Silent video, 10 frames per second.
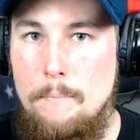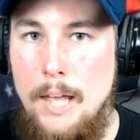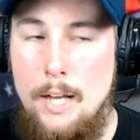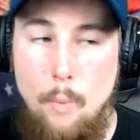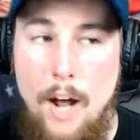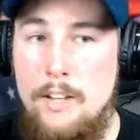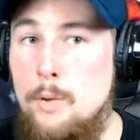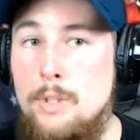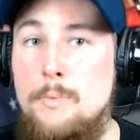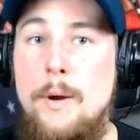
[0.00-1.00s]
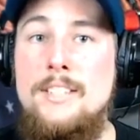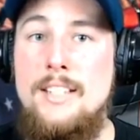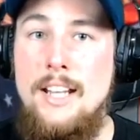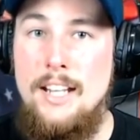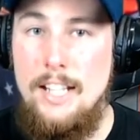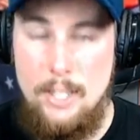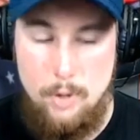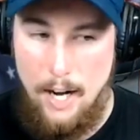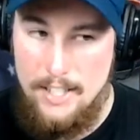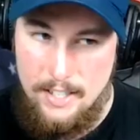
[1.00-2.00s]
And while he was president, he
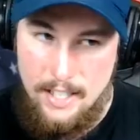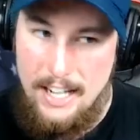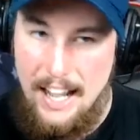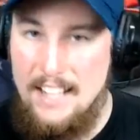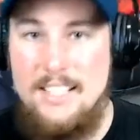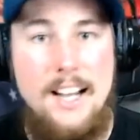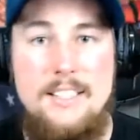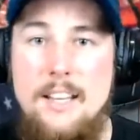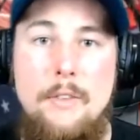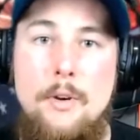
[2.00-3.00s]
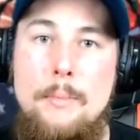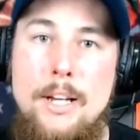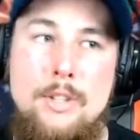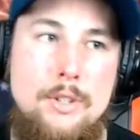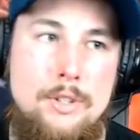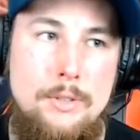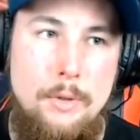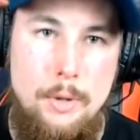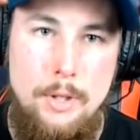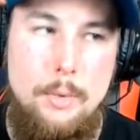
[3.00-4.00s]
tried to get anti slavery measures
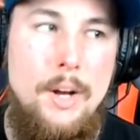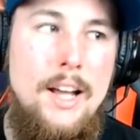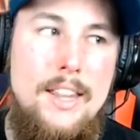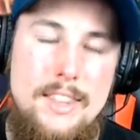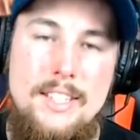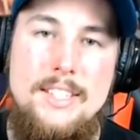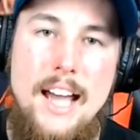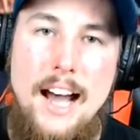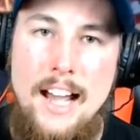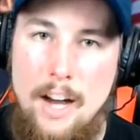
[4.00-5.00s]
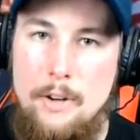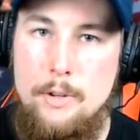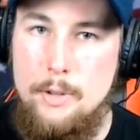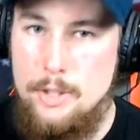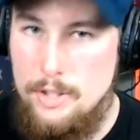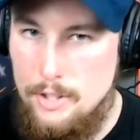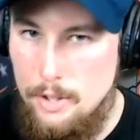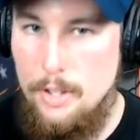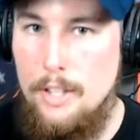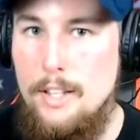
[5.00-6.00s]
through. This guy
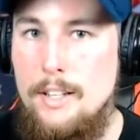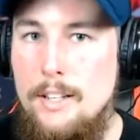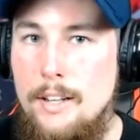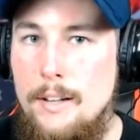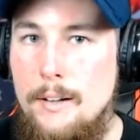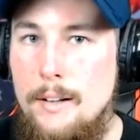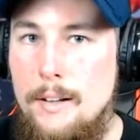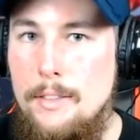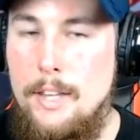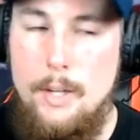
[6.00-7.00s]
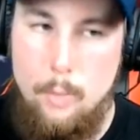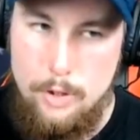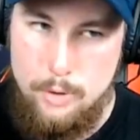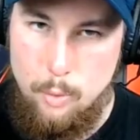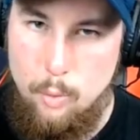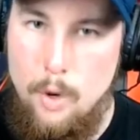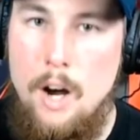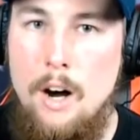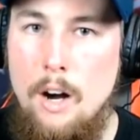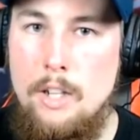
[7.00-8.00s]
understood that it was
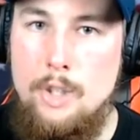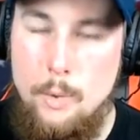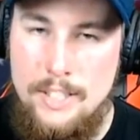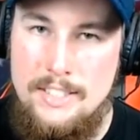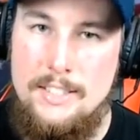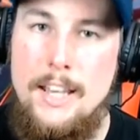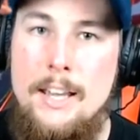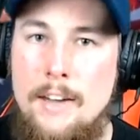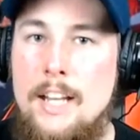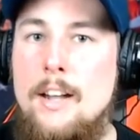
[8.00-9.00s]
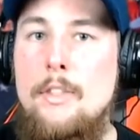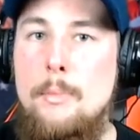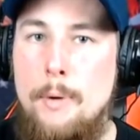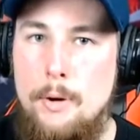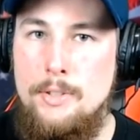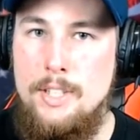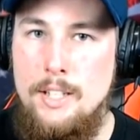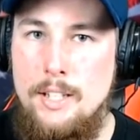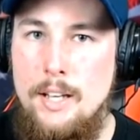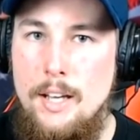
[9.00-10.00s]
wrong to enslave another
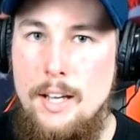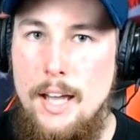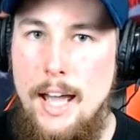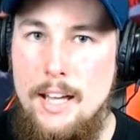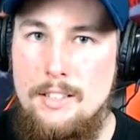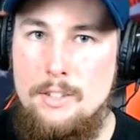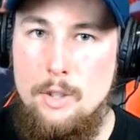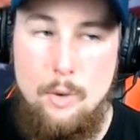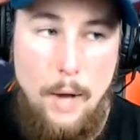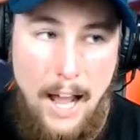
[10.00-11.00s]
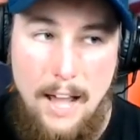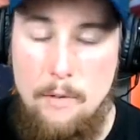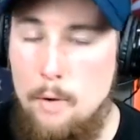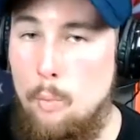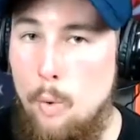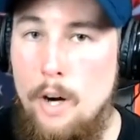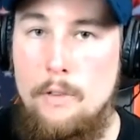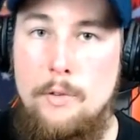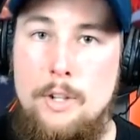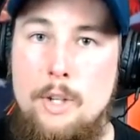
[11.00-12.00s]
person and to have him
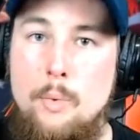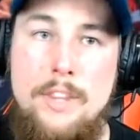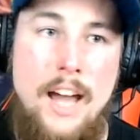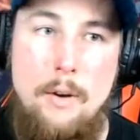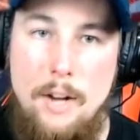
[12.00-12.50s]
work for you without